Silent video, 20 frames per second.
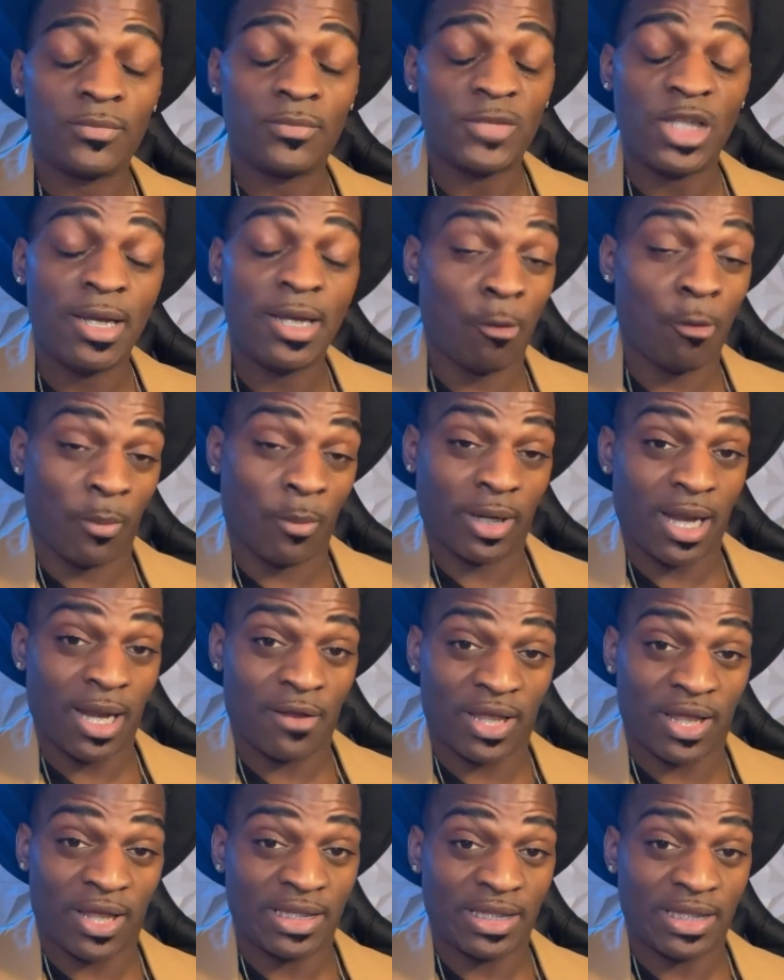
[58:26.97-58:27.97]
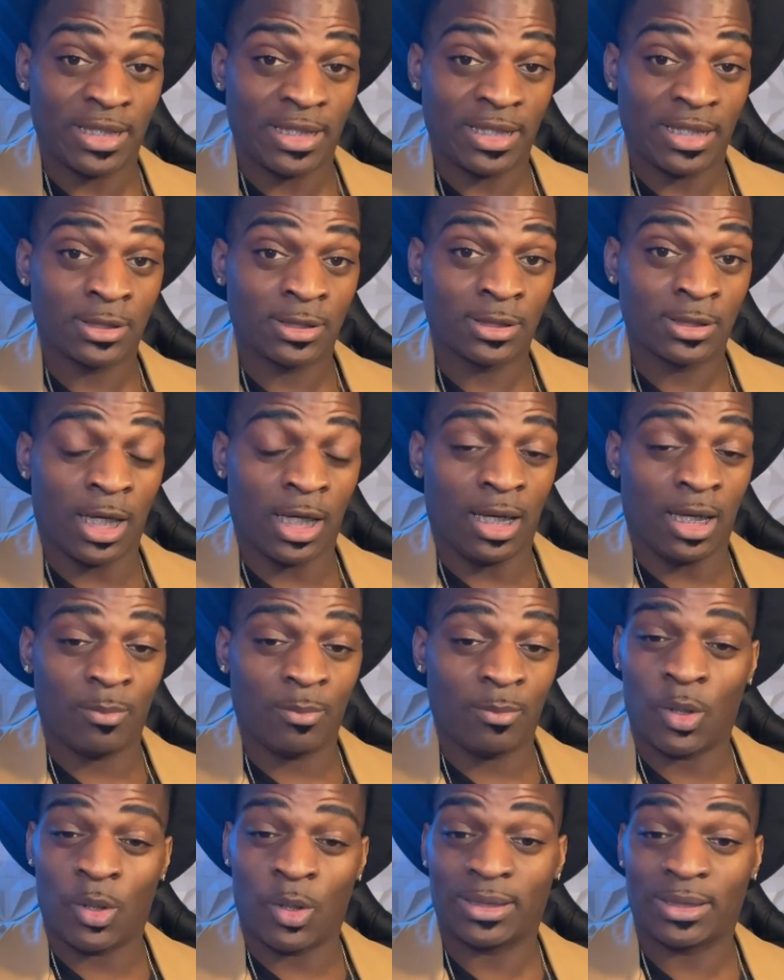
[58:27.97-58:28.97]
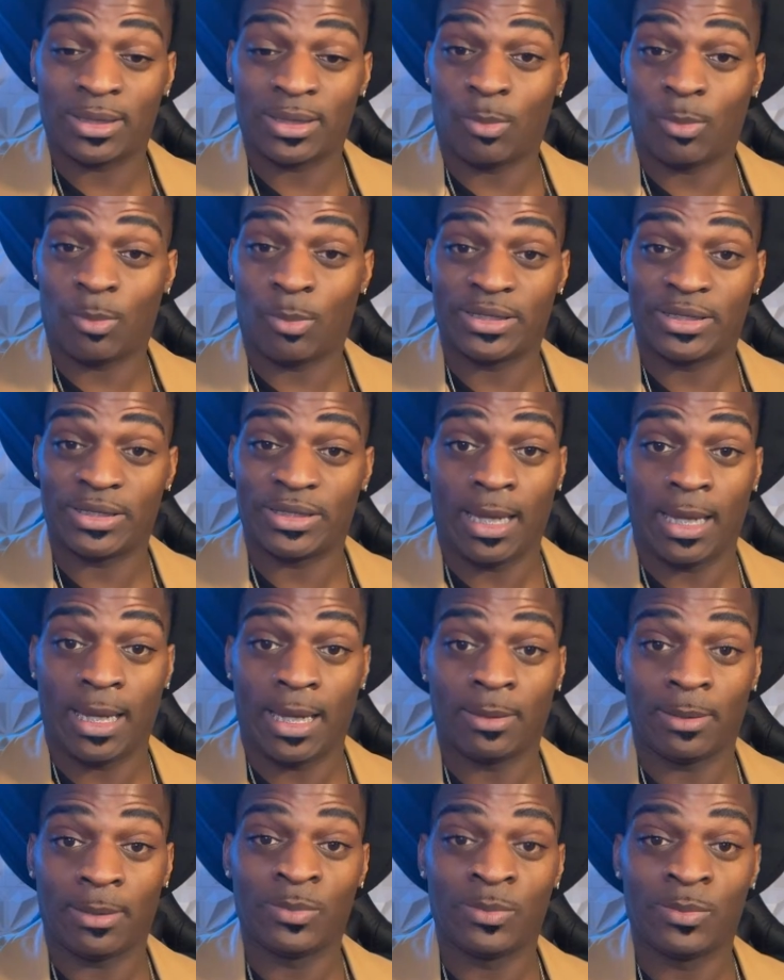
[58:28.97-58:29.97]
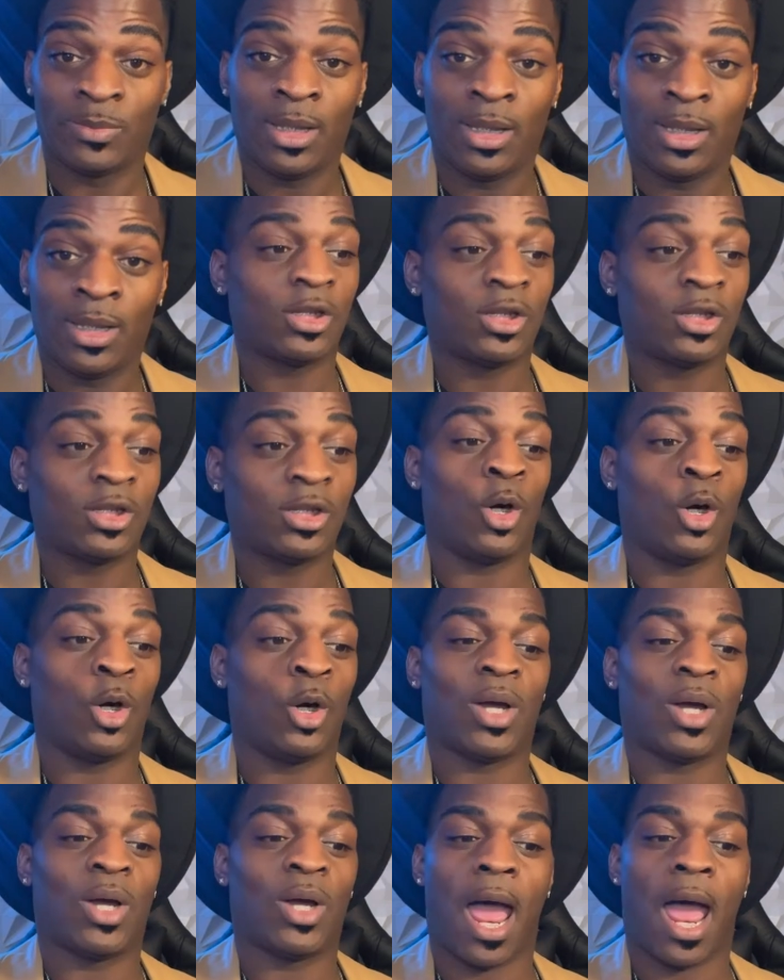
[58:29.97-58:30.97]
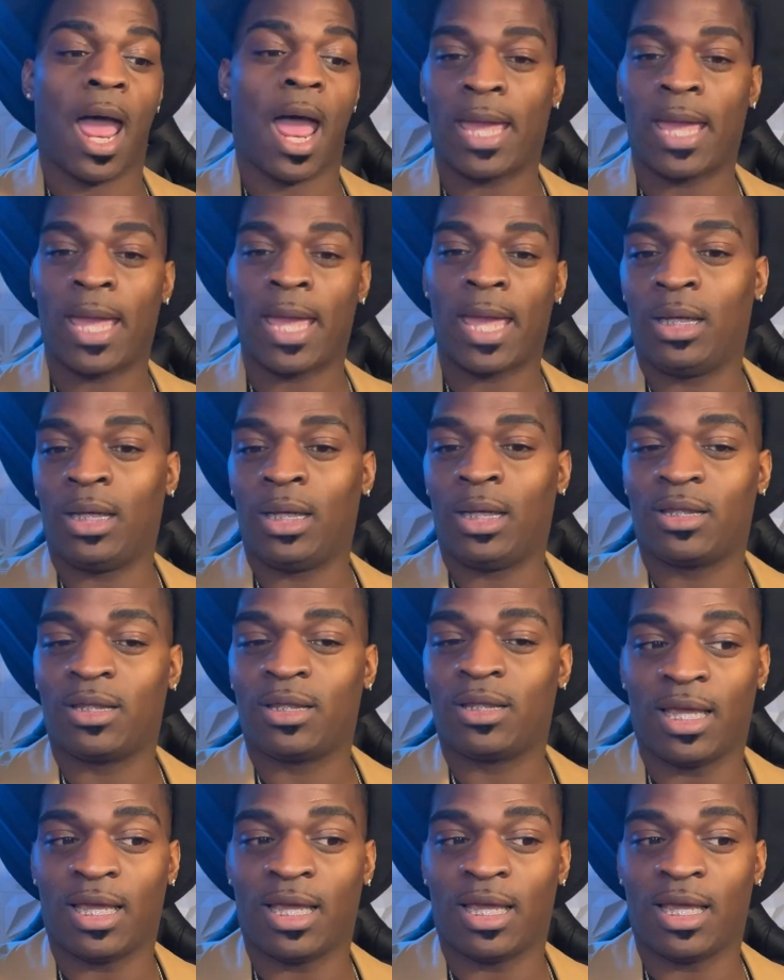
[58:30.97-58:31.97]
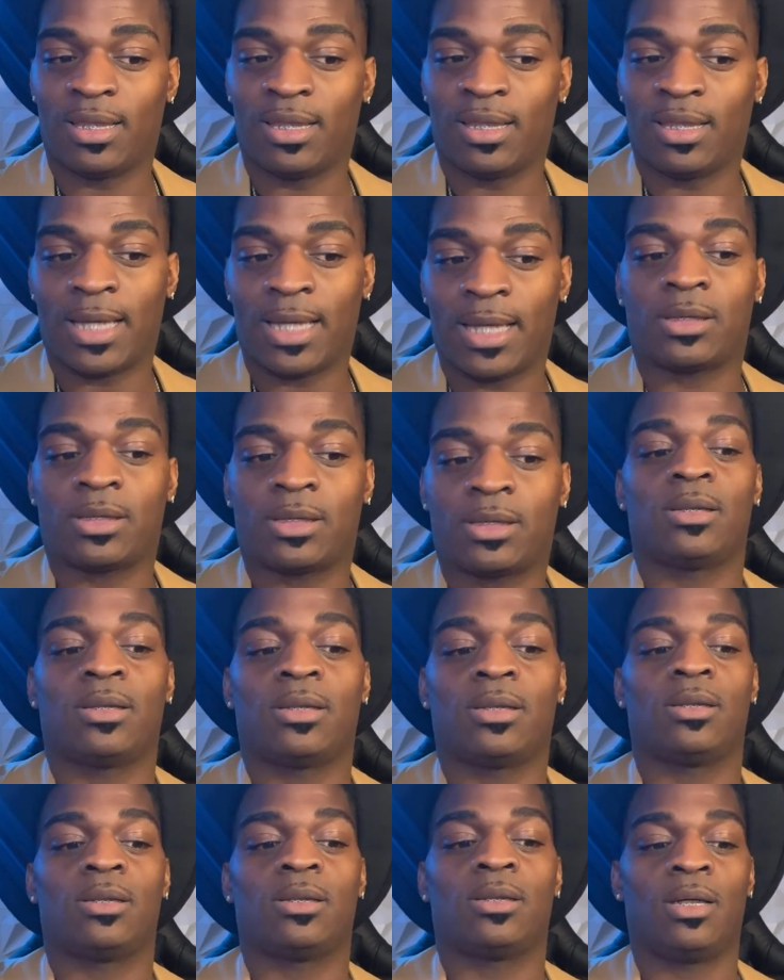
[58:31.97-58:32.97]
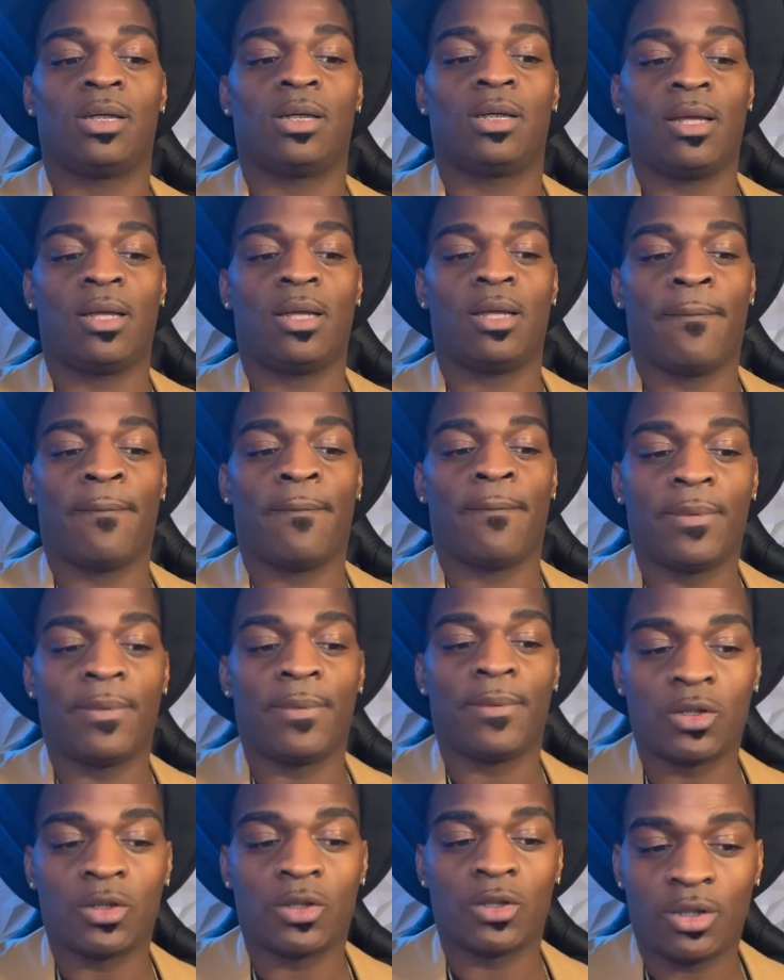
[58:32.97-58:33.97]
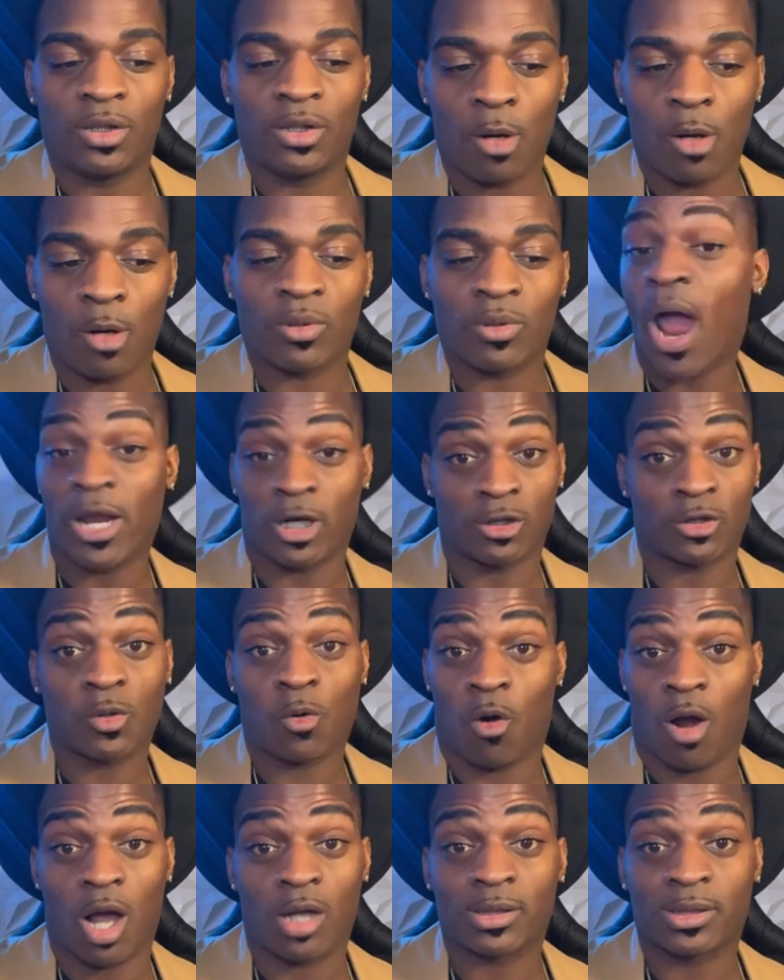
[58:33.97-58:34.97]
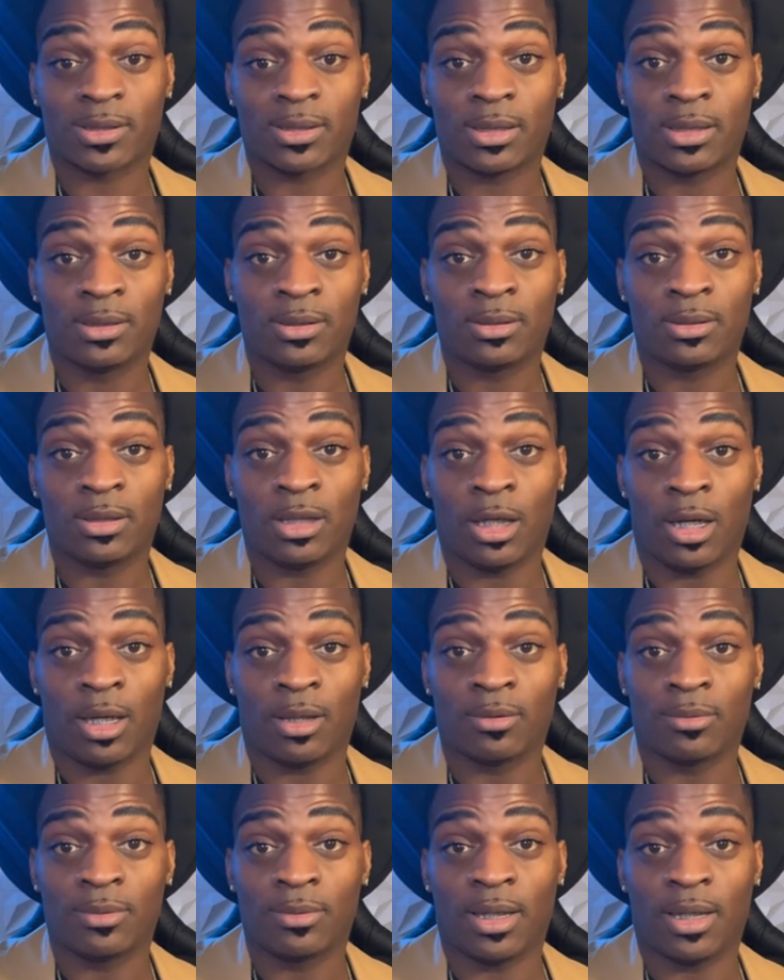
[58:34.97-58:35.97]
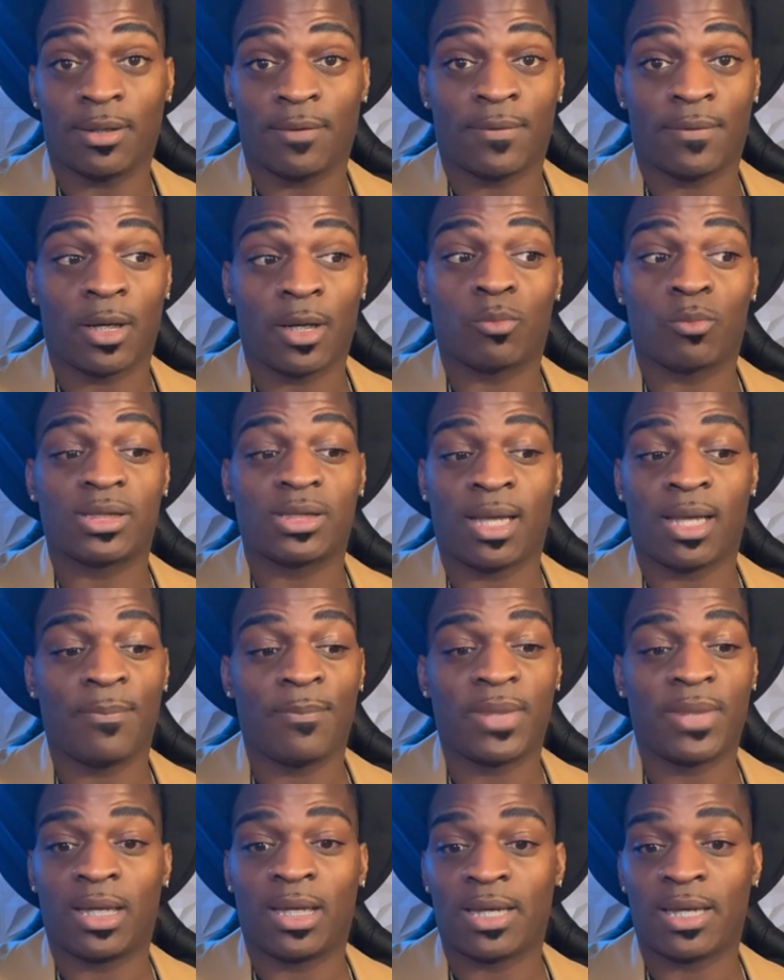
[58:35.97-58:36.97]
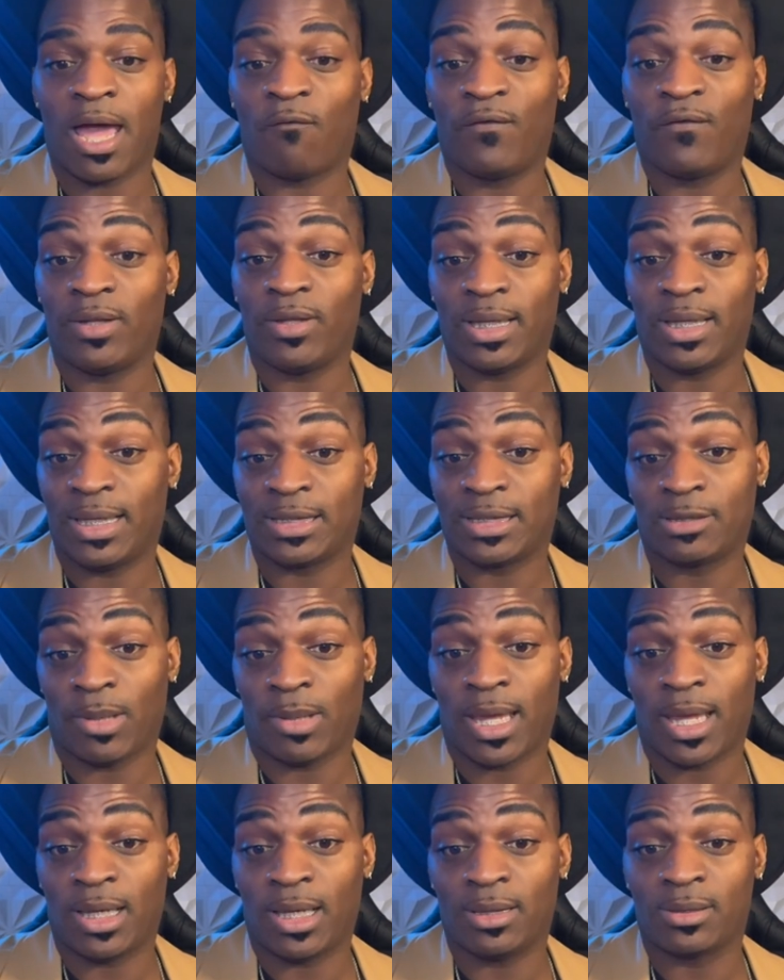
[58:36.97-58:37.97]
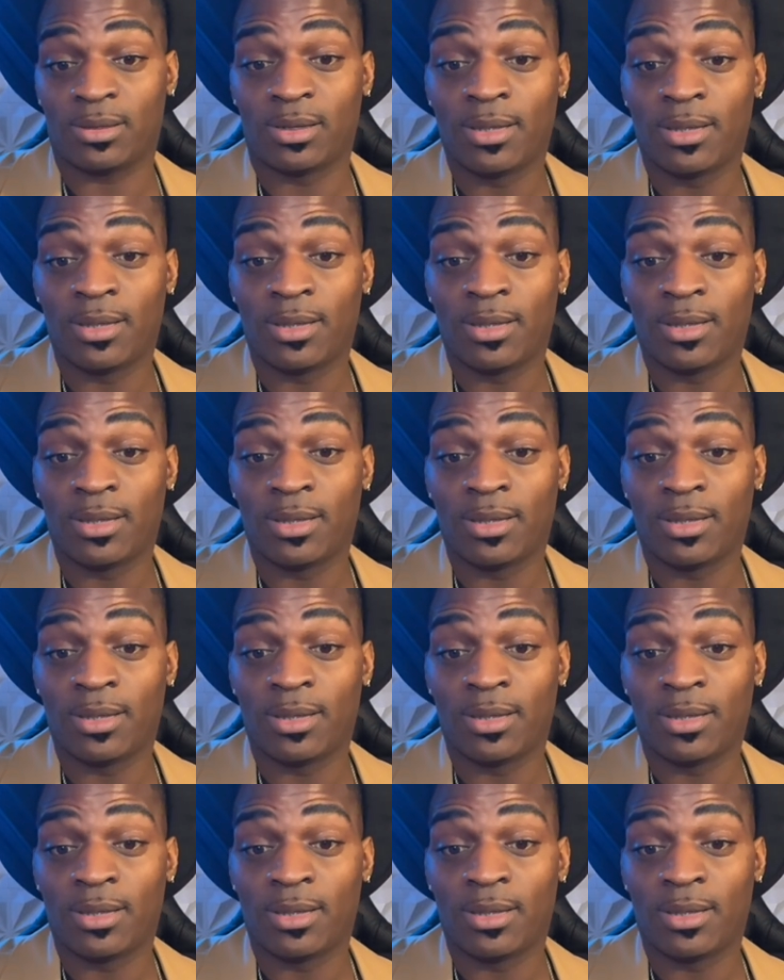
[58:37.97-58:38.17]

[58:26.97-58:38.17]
It ain't working out like that, at this point in time. So I think that there was wires crossed. There was something not fully explained.